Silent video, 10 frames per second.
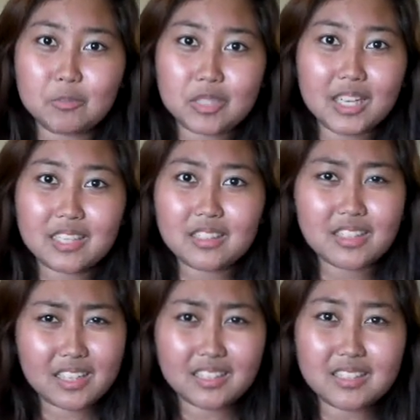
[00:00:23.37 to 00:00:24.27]
but I didn't
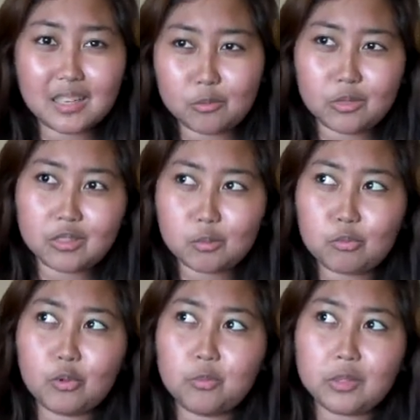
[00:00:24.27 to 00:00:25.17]
think that was
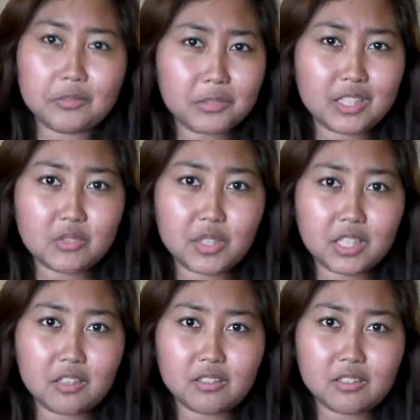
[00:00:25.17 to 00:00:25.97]
appropriate for this video,